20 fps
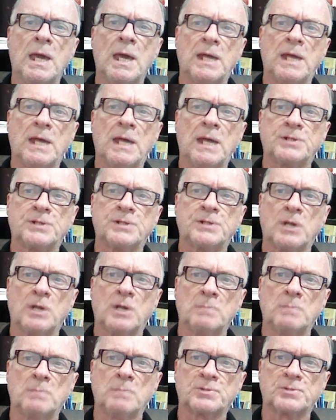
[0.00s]
in
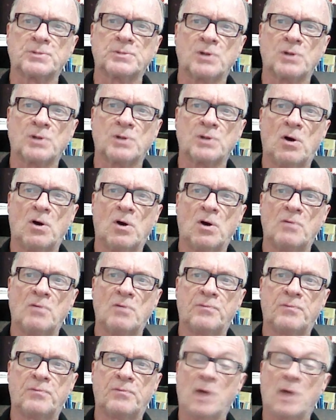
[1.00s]
terms of
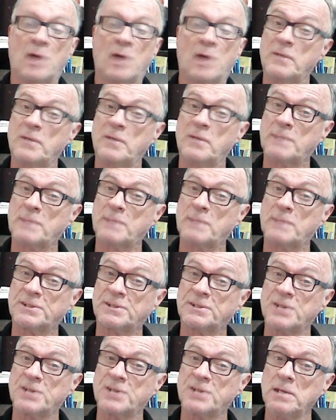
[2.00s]
life
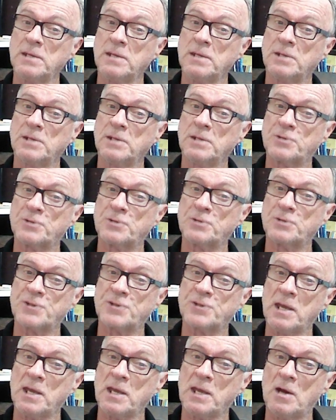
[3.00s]
expectancy,
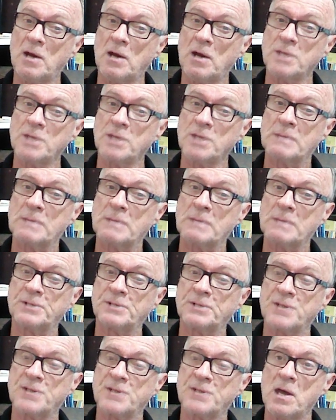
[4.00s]
interesting, high in the mountains
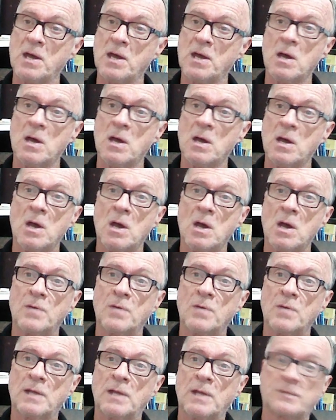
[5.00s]
there. The
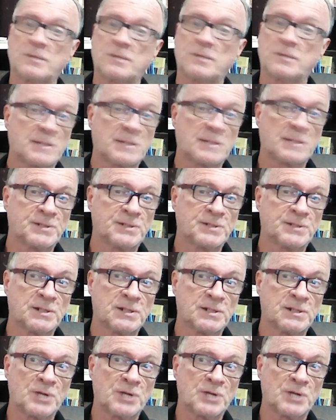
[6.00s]
life expectancy in the
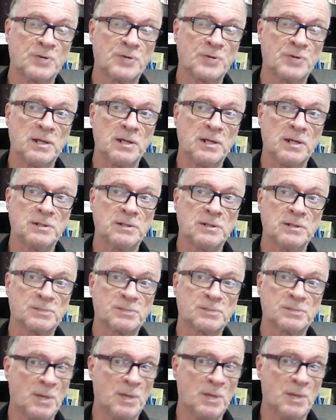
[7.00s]
country,
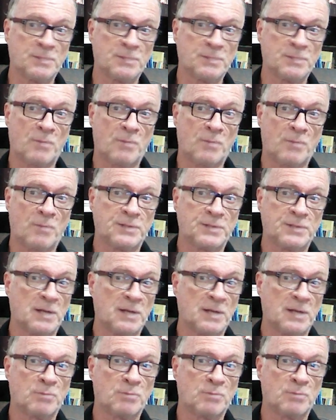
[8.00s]
despite the poverty and
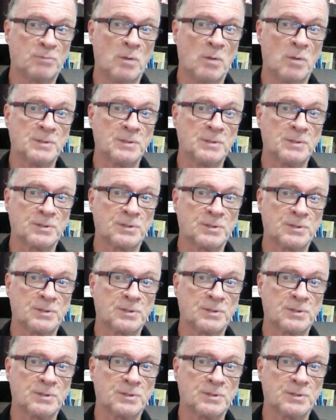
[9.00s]
unemployment,